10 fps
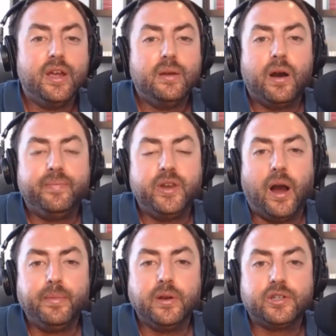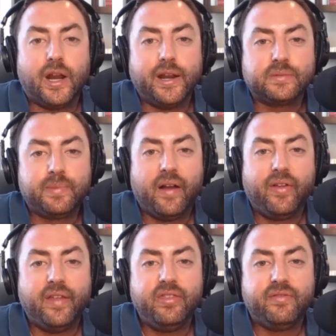But, you know, I'm really shining a
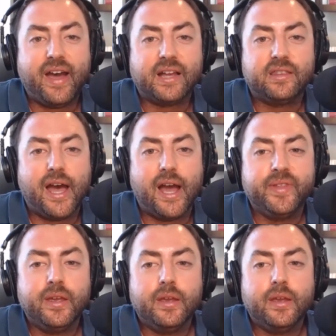spotlight on the fact that